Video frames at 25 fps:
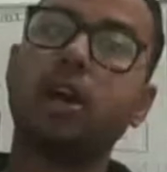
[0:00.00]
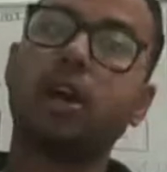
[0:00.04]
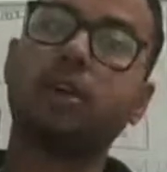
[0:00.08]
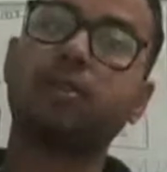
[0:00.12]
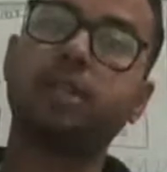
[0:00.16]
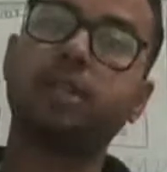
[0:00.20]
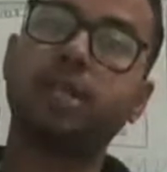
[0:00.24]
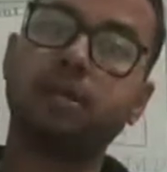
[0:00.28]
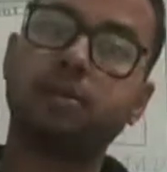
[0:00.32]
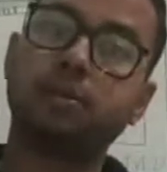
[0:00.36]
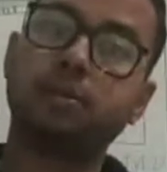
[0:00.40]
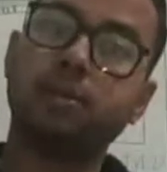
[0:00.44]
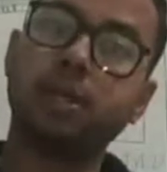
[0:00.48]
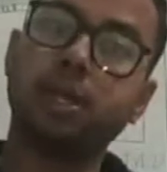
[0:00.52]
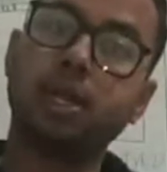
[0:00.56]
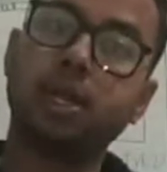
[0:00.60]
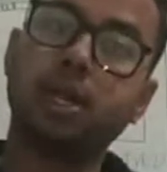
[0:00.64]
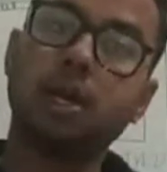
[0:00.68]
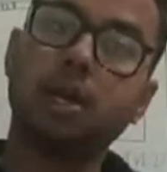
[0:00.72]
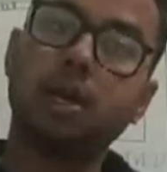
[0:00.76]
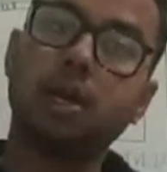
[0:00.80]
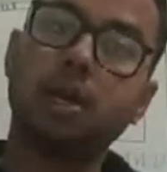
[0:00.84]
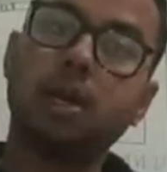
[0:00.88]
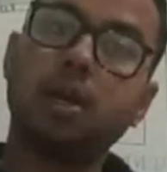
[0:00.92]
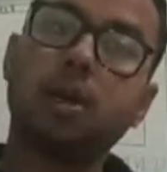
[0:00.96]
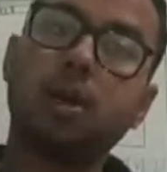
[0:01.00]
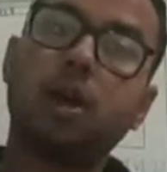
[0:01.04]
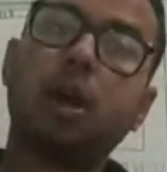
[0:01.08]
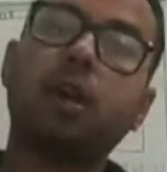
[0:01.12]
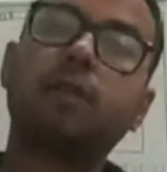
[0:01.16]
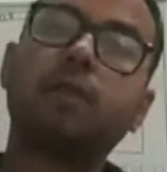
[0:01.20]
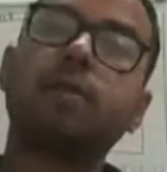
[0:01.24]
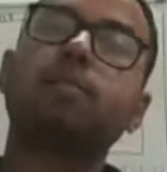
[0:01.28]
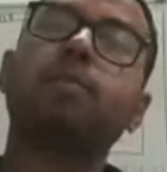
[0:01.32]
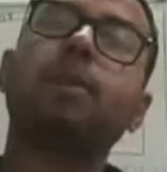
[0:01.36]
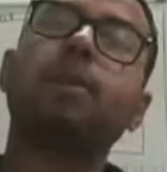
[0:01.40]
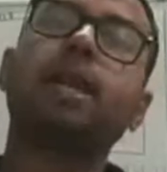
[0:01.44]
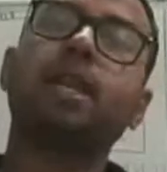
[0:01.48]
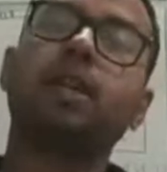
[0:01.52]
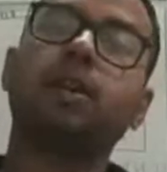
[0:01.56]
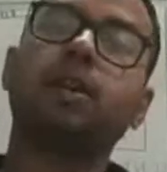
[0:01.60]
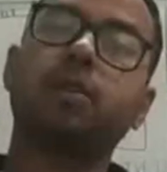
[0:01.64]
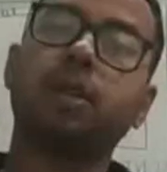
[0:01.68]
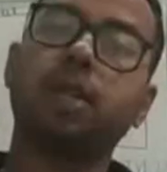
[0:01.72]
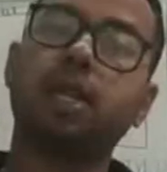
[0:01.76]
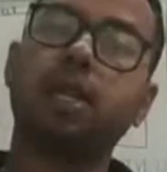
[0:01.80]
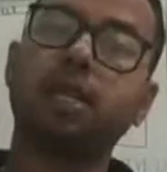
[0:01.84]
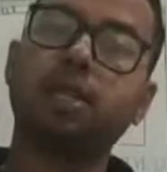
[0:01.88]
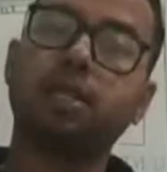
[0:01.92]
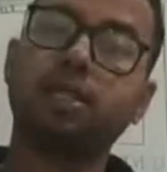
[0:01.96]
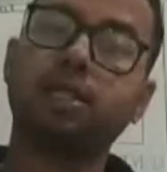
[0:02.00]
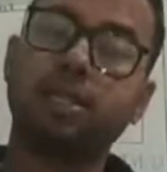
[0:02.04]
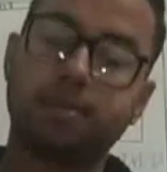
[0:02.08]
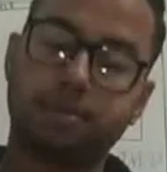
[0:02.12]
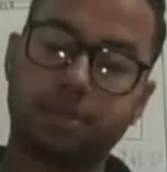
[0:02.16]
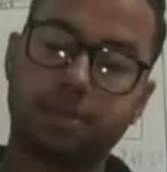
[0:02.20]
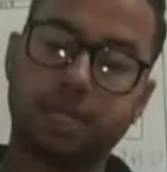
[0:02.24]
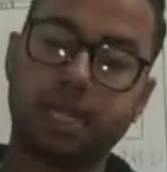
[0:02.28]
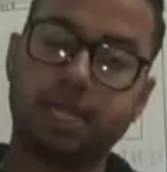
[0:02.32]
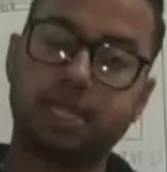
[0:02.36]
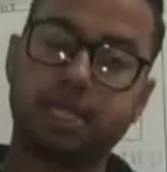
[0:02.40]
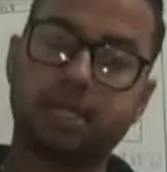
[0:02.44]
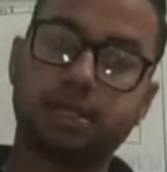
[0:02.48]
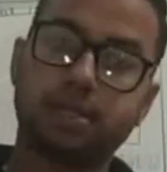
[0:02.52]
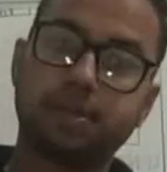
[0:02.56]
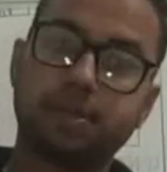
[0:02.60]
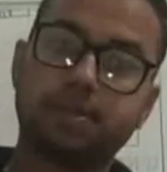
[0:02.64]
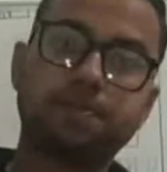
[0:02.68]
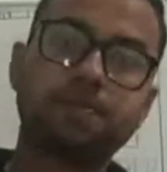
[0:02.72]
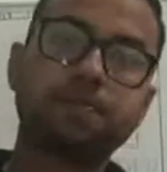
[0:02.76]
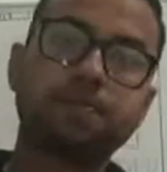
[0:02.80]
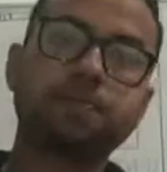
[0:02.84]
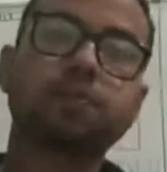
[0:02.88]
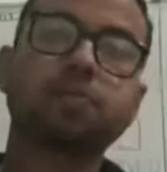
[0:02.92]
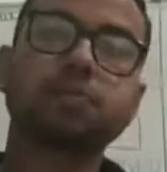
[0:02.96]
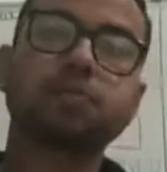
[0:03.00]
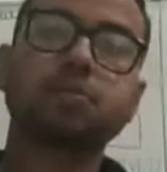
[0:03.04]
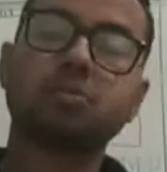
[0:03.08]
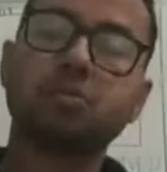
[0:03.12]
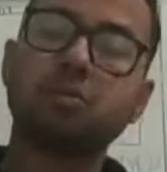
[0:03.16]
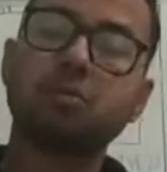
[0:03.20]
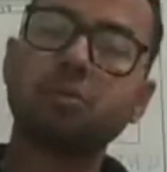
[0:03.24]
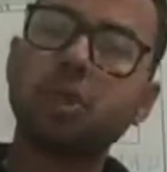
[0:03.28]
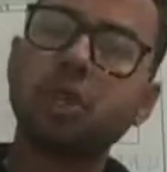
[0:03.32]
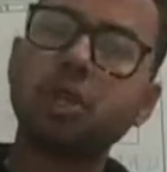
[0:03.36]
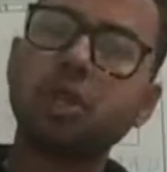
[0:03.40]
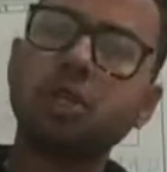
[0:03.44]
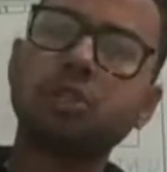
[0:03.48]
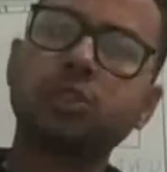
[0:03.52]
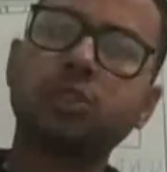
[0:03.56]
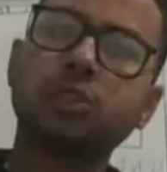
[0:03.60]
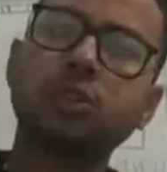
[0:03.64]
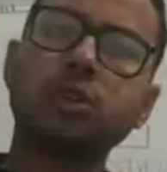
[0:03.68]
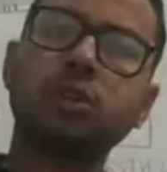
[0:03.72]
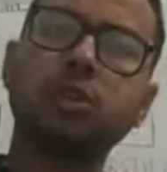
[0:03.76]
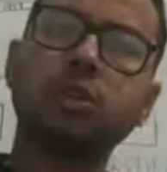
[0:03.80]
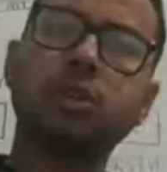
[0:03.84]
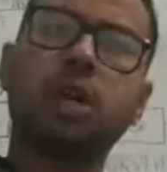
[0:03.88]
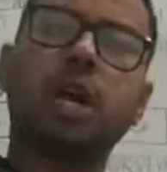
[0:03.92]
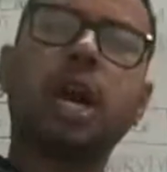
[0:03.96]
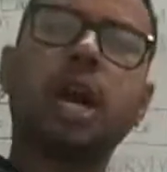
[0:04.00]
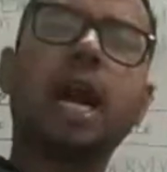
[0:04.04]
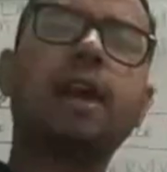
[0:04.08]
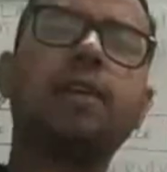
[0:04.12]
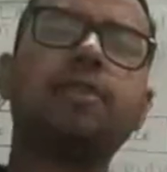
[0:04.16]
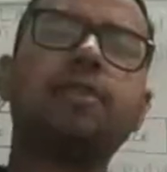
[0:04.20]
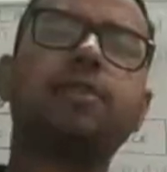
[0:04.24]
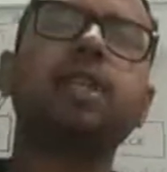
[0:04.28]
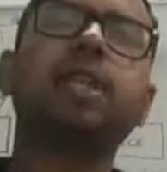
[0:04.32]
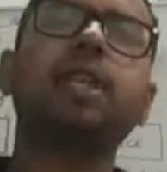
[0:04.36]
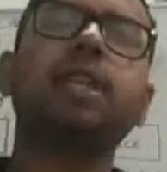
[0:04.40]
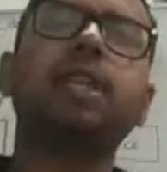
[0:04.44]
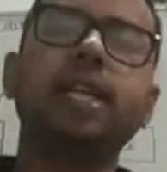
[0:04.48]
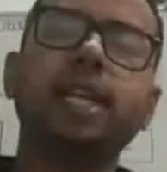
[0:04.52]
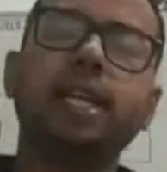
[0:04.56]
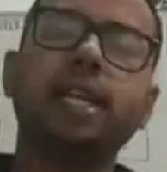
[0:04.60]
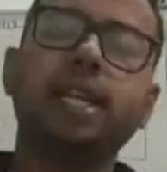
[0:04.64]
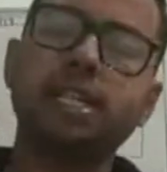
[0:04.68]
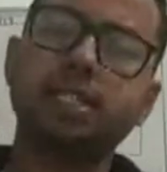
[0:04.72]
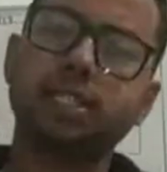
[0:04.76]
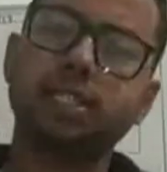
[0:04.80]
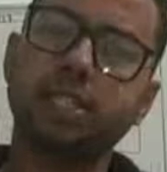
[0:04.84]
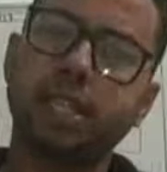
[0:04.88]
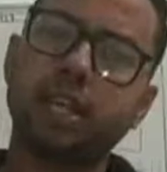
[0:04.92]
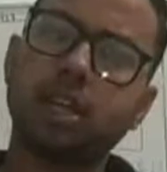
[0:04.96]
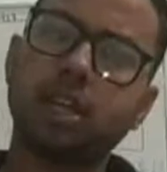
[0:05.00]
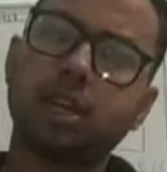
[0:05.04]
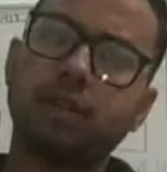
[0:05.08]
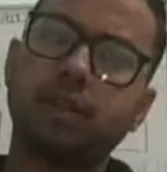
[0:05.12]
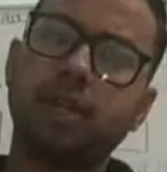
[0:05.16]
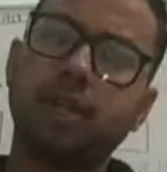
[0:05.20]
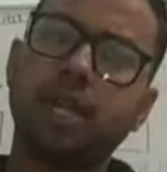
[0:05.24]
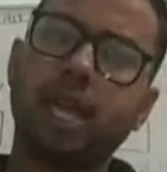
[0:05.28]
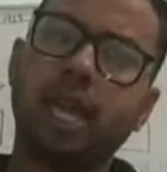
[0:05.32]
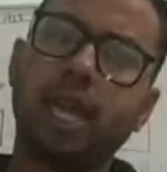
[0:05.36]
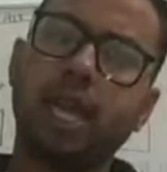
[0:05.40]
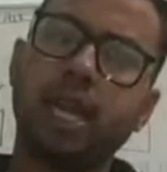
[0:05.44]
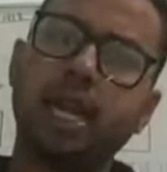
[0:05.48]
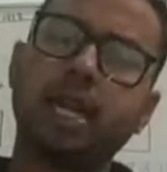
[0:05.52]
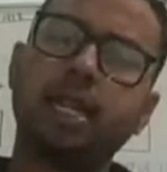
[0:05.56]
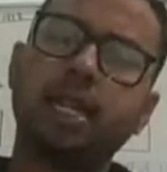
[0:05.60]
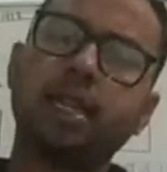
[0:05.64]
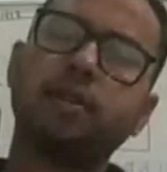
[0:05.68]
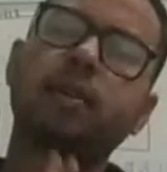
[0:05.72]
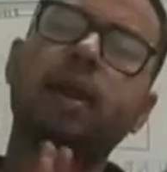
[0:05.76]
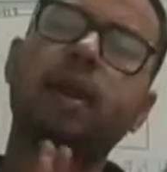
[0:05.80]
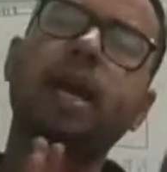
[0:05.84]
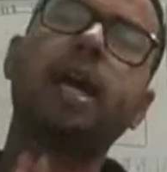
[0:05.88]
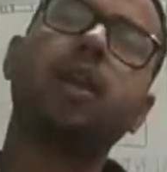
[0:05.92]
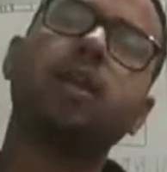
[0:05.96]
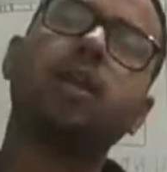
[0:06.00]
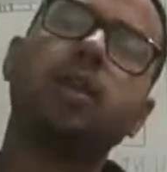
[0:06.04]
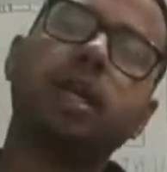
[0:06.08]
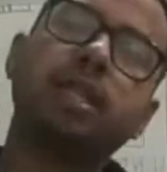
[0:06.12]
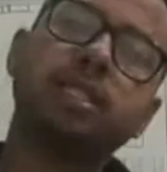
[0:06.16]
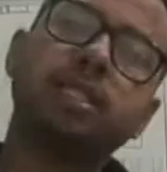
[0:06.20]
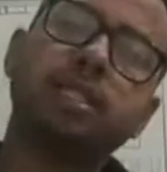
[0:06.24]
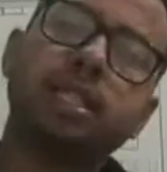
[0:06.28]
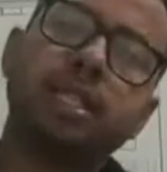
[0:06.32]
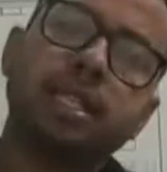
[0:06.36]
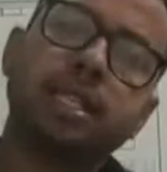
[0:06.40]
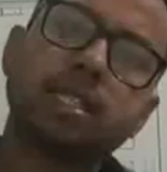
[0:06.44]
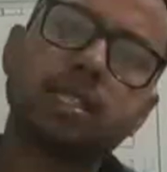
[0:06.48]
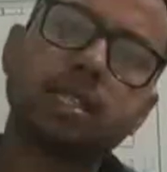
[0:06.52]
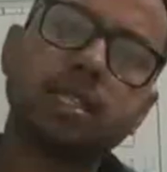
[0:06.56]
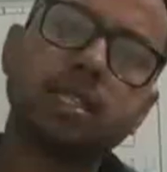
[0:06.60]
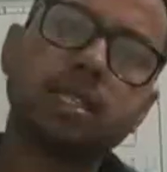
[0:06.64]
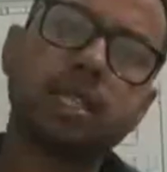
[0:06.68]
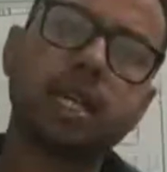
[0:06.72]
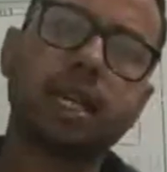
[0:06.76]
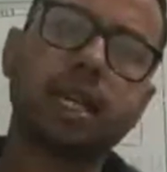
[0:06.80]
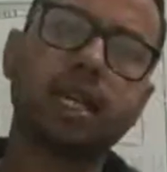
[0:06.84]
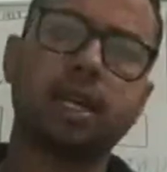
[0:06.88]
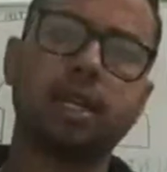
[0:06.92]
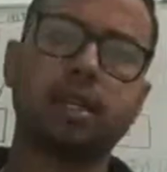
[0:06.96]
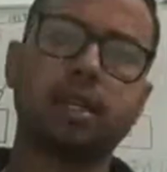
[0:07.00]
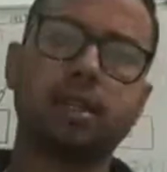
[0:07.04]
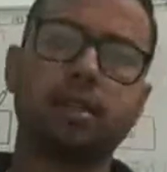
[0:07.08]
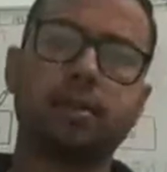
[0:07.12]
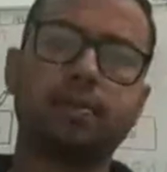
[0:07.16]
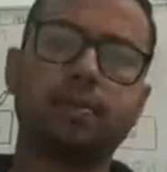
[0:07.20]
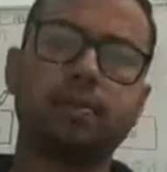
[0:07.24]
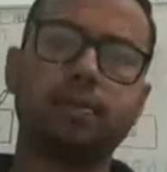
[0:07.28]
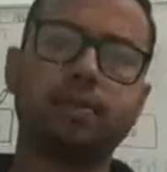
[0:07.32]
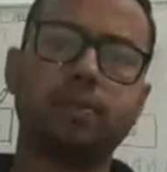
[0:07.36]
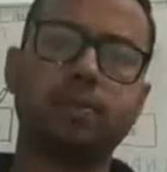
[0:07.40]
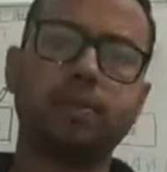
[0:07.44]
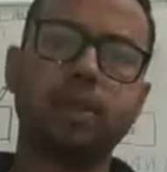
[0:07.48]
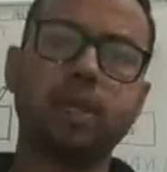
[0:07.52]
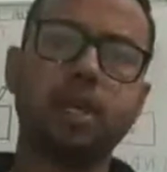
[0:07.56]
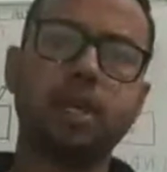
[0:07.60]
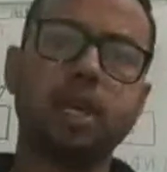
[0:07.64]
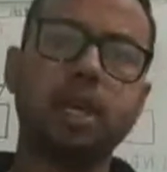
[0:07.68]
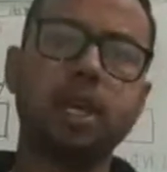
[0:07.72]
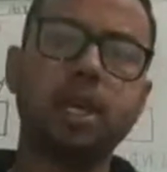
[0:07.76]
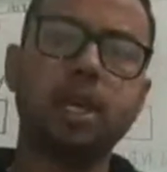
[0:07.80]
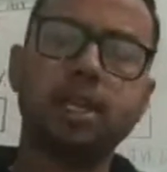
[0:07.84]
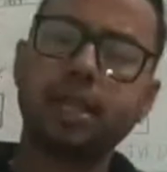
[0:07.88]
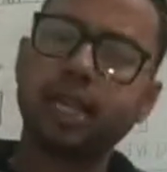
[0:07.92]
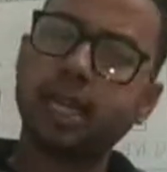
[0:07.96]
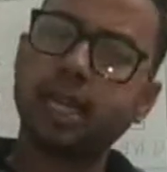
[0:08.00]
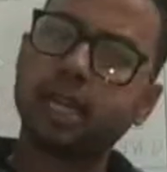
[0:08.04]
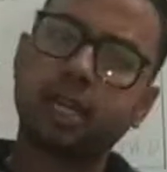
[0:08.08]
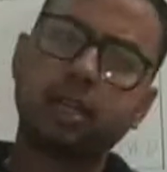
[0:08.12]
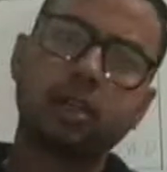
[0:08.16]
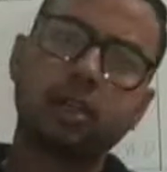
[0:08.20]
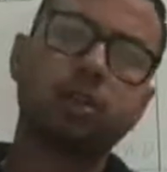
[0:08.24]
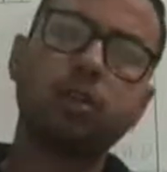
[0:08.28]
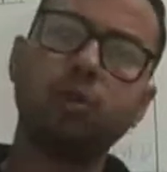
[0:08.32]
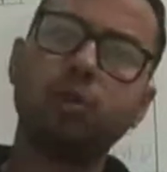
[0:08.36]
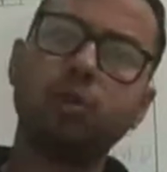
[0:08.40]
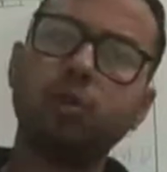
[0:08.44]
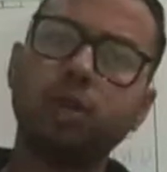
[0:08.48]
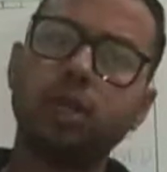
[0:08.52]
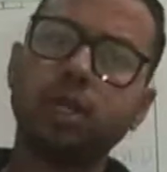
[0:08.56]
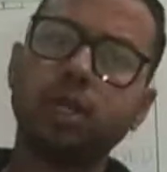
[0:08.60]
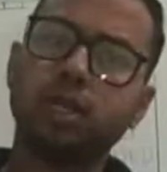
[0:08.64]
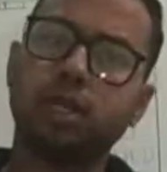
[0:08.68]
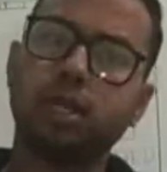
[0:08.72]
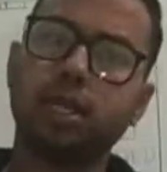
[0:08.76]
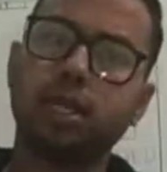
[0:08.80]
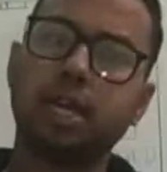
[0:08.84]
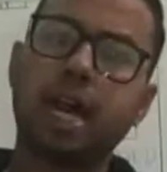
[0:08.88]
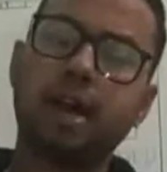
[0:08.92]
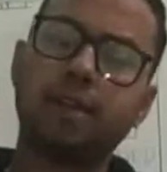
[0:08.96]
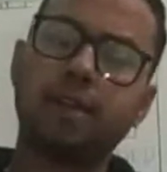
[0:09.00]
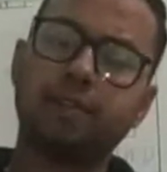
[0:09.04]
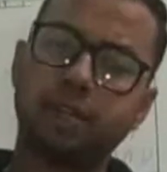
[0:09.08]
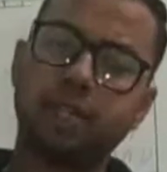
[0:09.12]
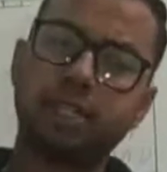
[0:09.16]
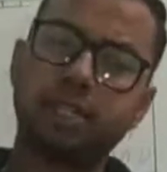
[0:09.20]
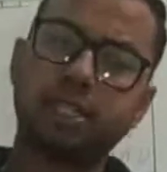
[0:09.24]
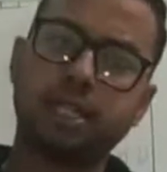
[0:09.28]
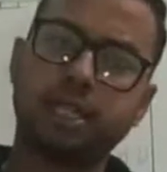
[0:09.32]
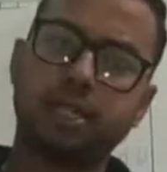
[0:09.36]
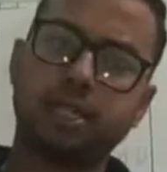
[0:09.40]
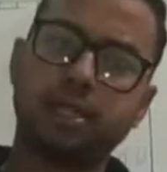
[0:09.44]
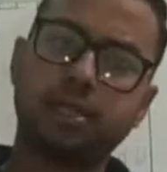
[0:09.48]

of a particular substance. So after denaturing of DNA, the virulency doesn't occur. They conclude after